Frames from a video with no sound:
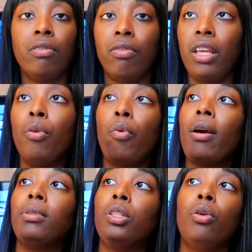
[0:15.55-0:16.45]
via
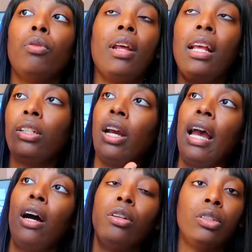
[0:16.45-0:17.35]
Webtoon at your
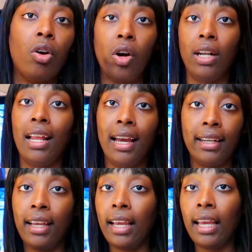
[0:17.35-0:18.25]
house online.